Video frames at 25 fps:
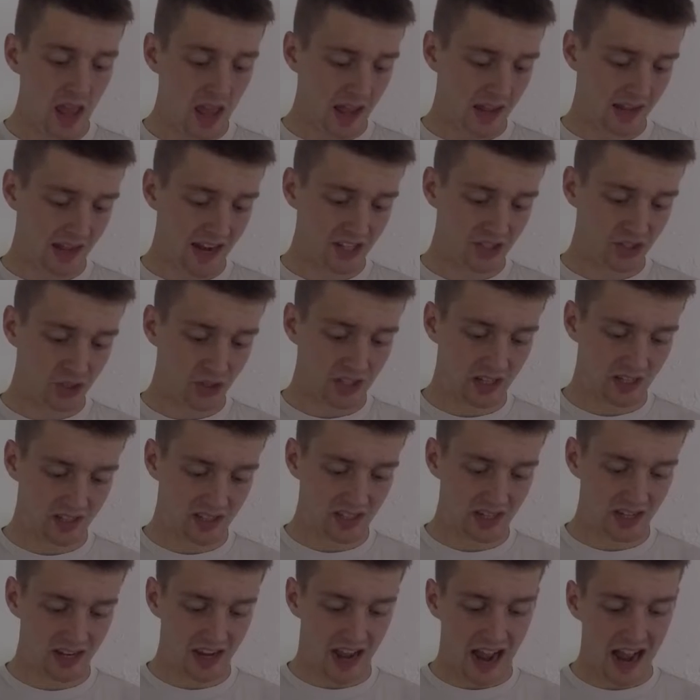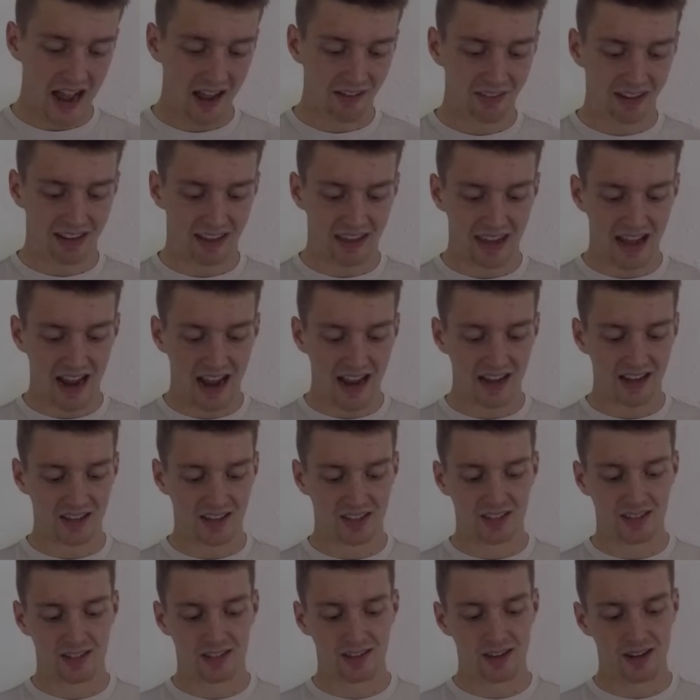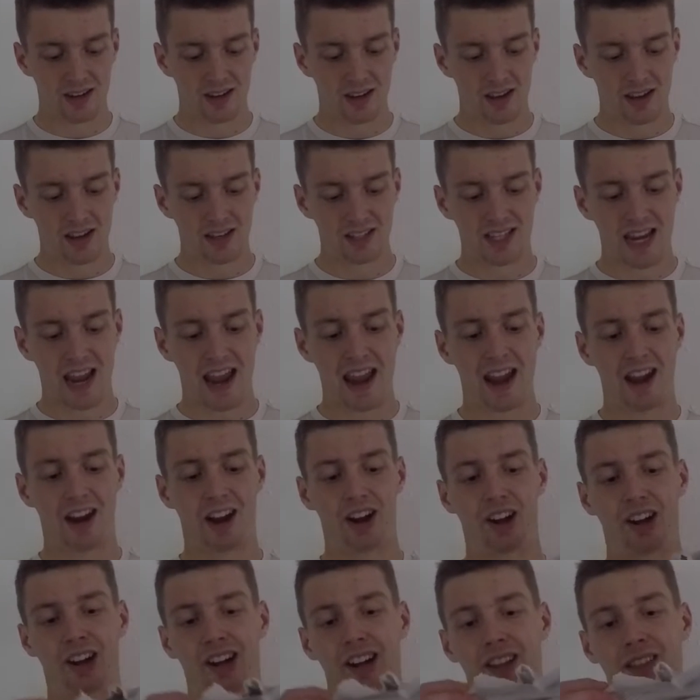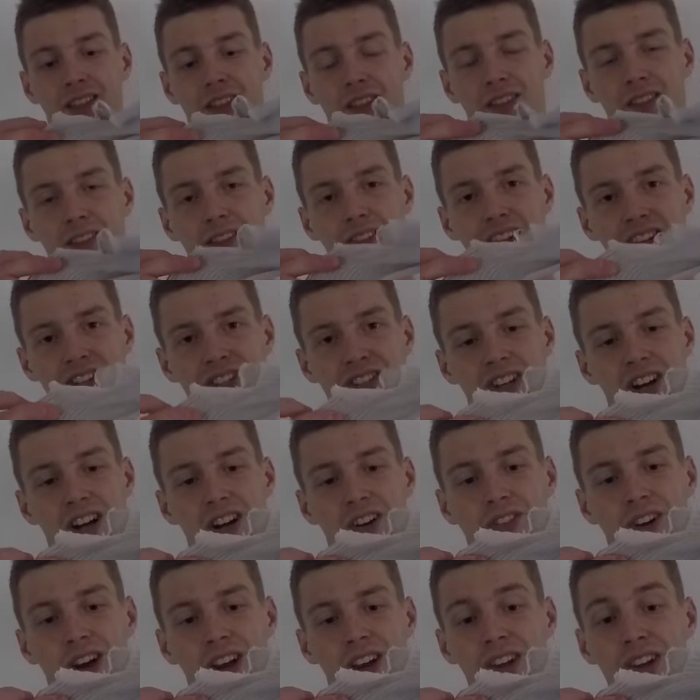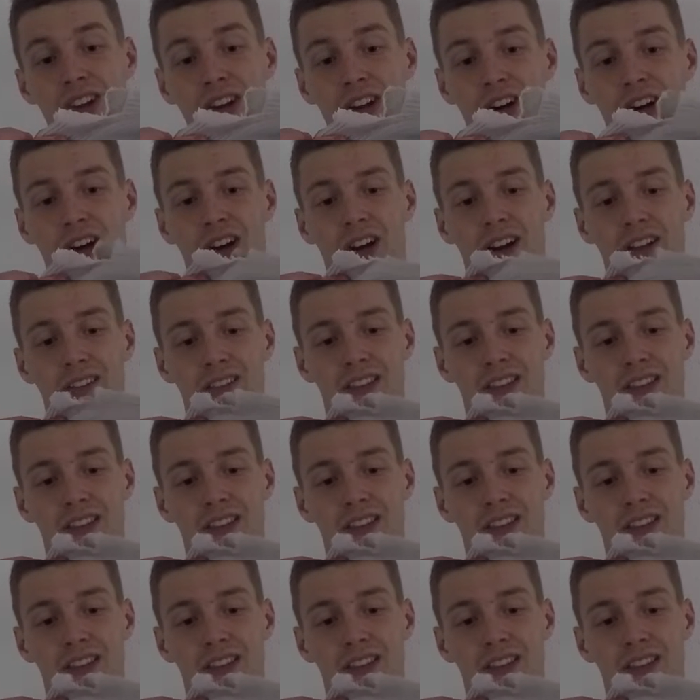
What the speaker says: And as you can see, I have a nice tear in this sock right here.